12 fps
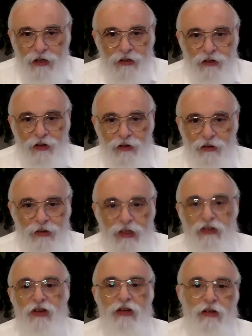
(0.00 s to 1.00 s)
you know,
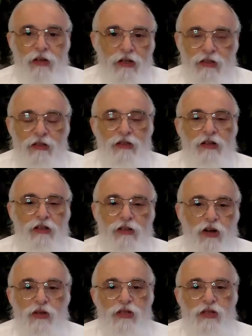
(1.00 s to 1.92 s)
leaving, gotta go